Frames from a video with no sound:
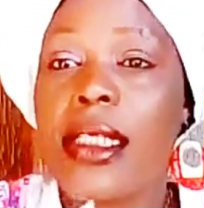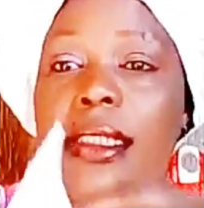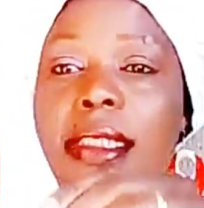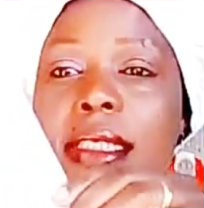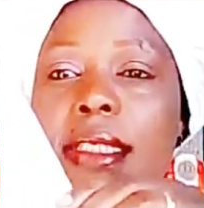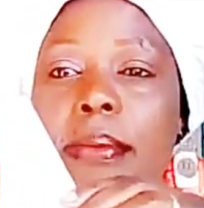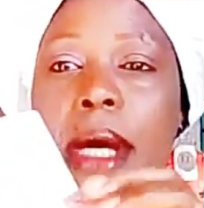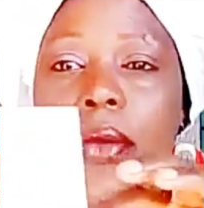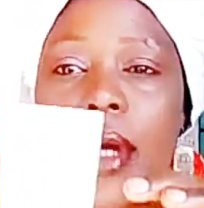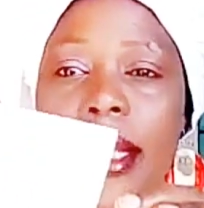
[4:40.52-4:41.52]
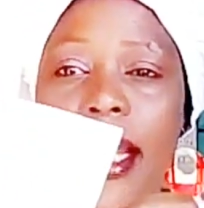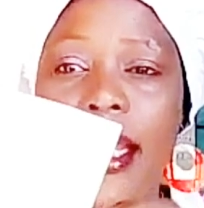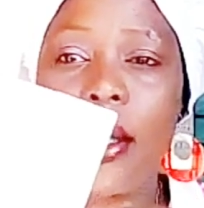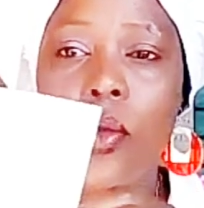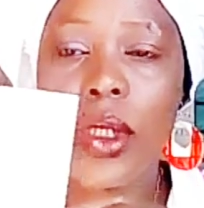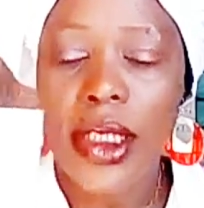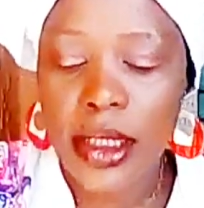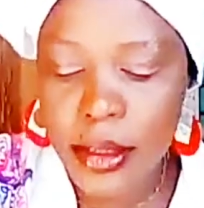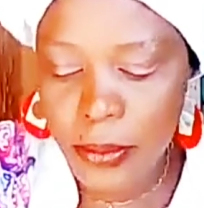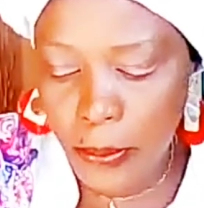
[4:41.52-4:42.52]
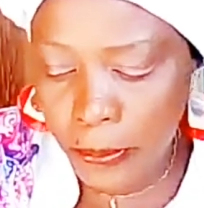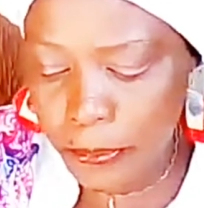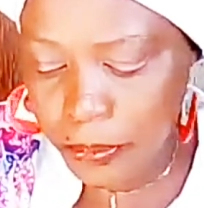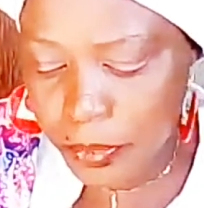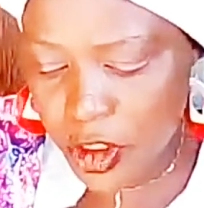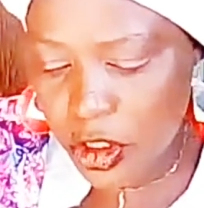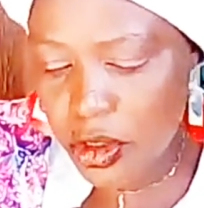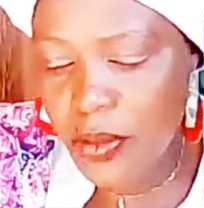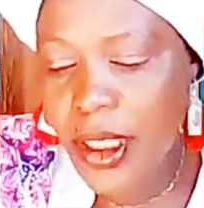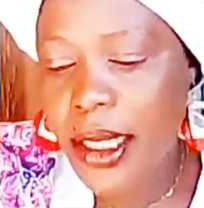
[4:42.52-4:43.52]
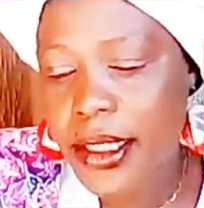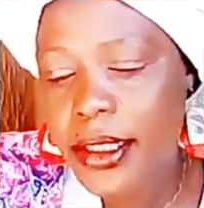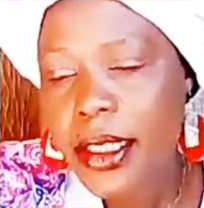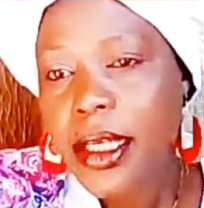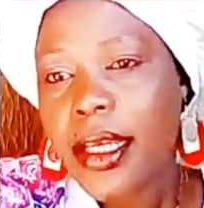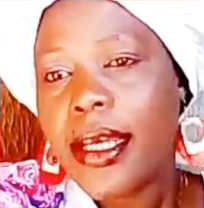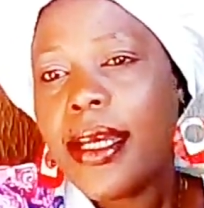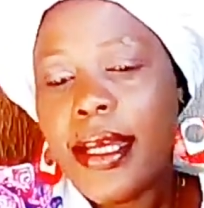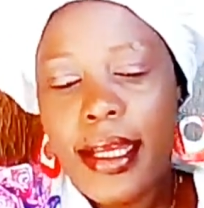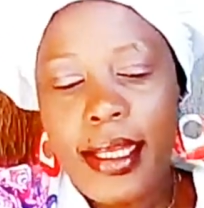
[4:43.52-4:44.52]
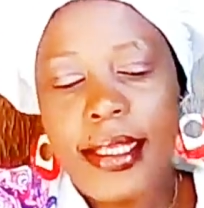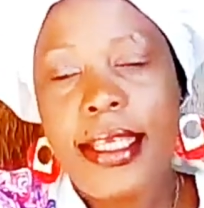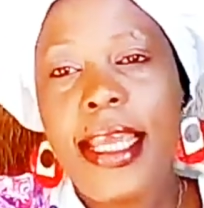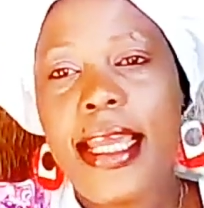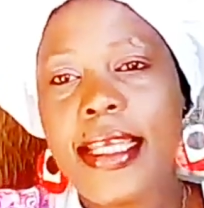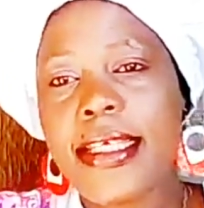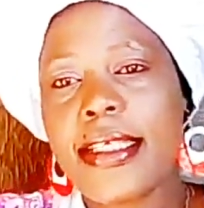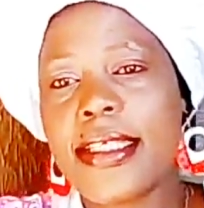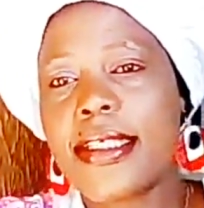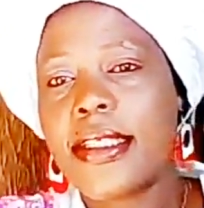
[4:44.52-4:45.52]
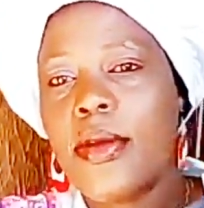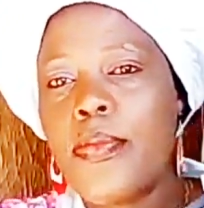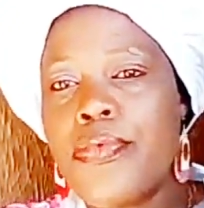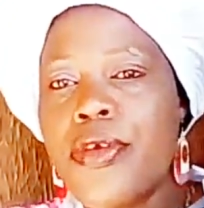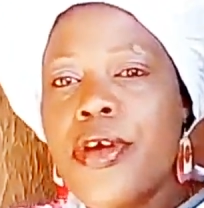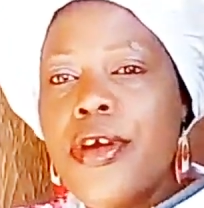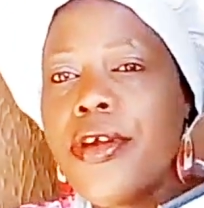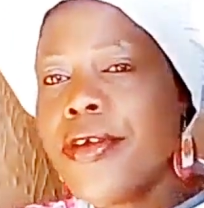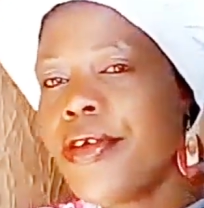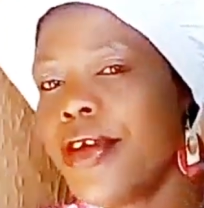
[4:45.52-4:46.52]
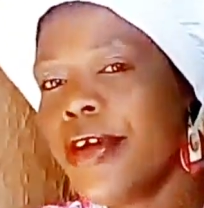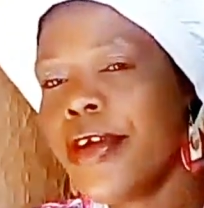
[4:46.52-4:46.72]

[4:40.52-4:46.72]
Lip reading: This is the manual that came with it. Excuse me guys. And here is the product.